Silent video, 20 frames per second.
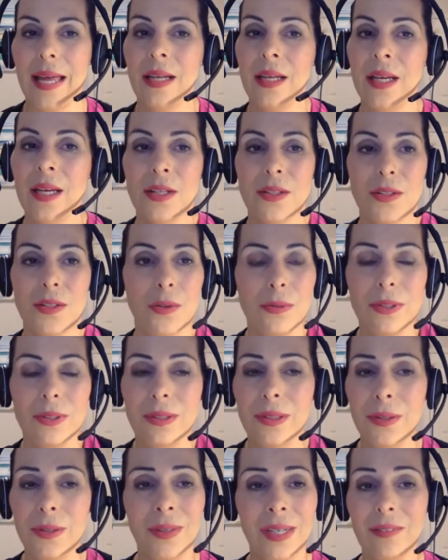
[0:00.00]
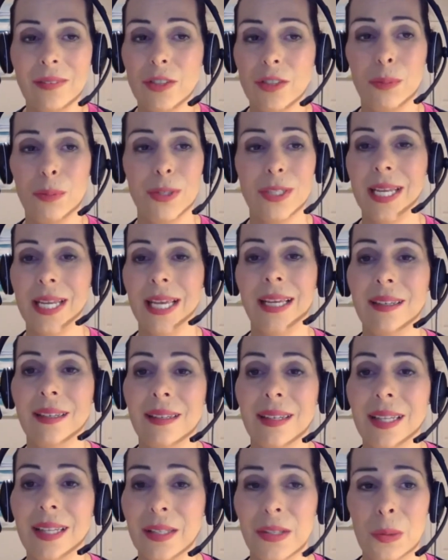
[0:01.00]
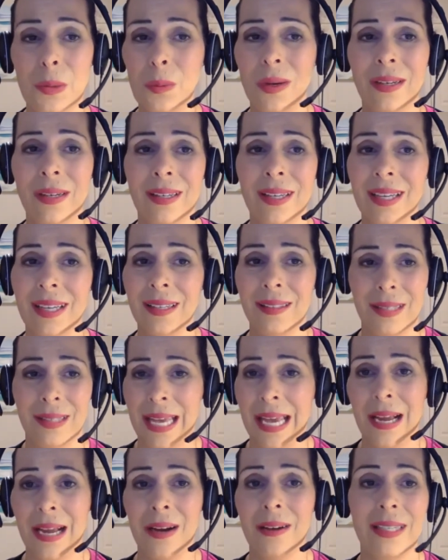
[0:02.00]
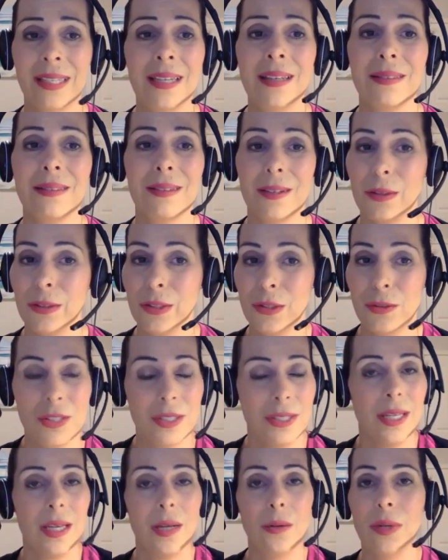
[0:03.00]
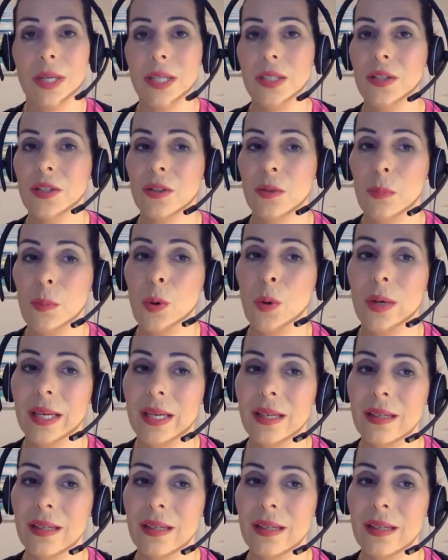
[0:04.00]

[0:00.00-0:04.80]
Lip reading: So you don't have to pretend like you want to care either. You just get right to the point.